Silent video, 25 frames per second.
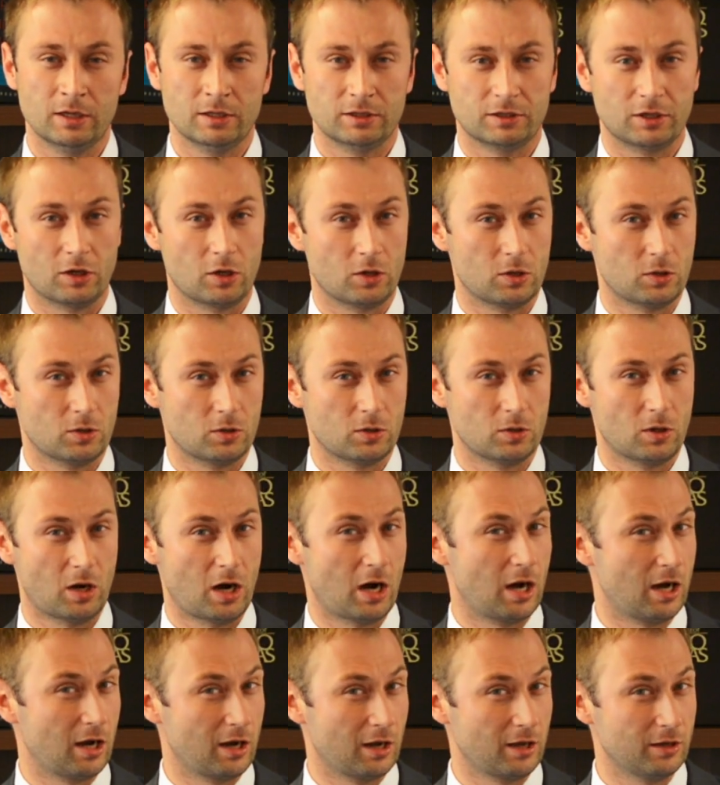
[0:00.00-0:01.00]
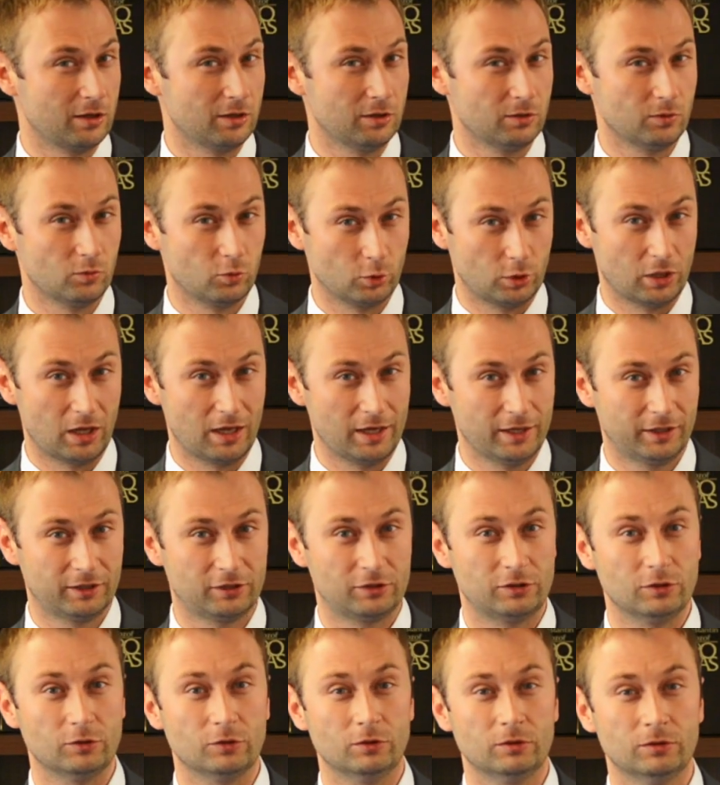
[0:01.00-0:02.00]
So I would
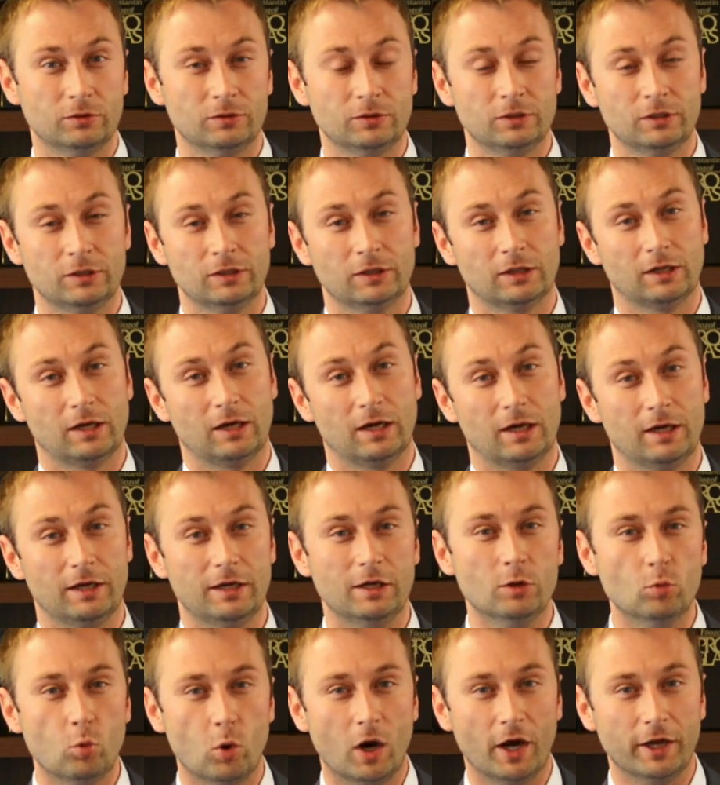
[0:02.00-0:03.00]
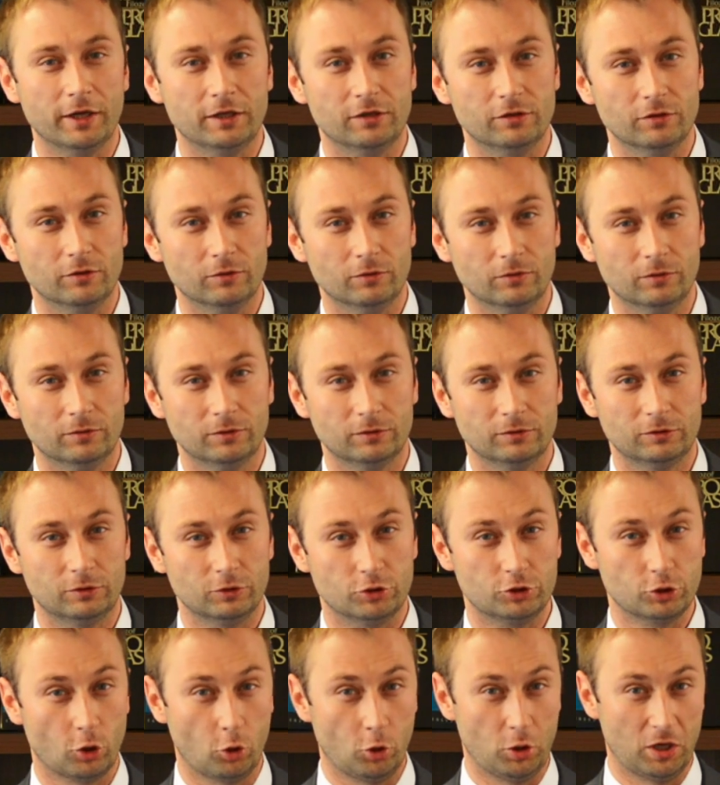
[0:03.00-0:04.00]
like to invite you
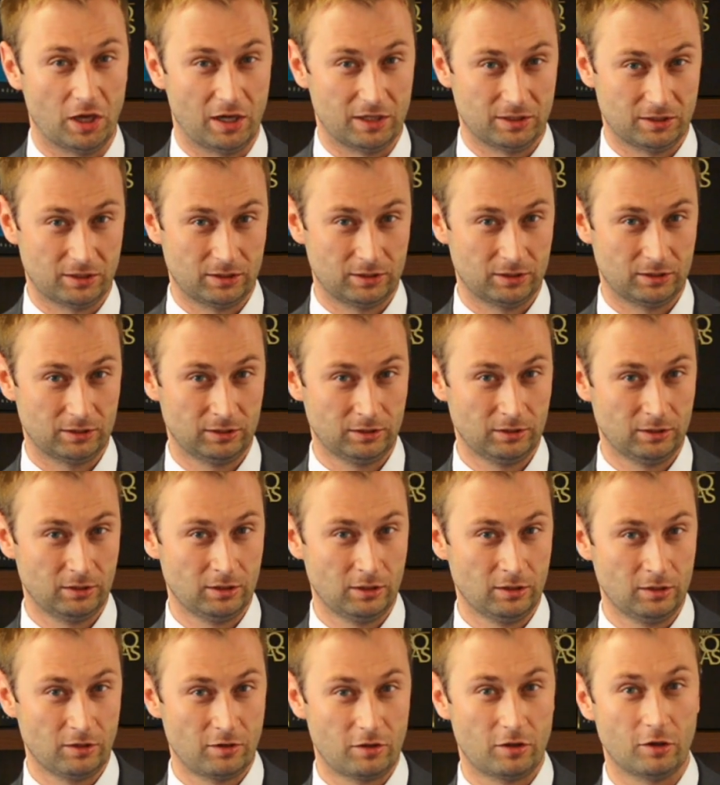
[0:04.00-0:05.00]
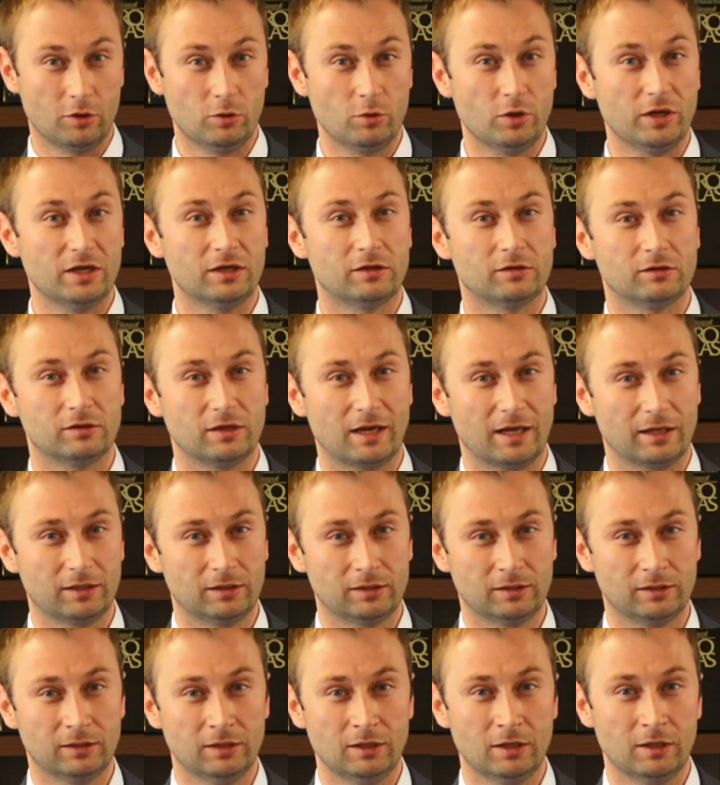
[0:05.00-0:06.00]
to join us through internet,
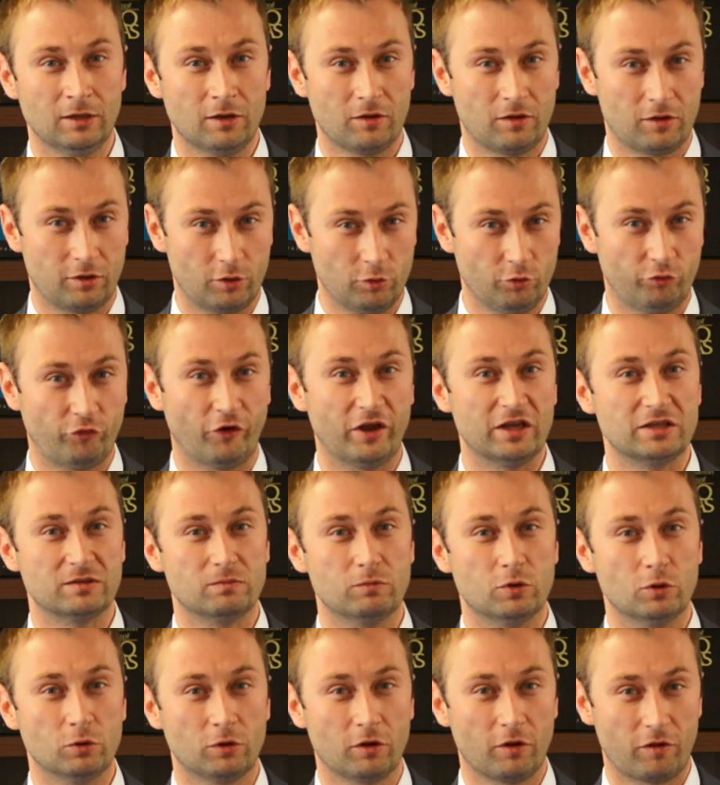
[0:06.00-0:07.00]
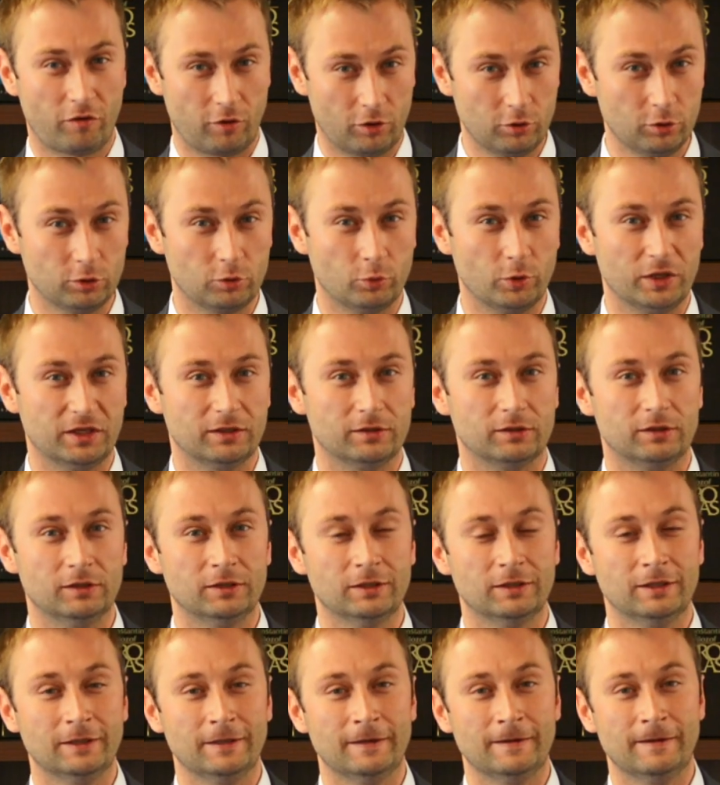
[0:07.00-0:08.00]
through Facebook, through Twitter.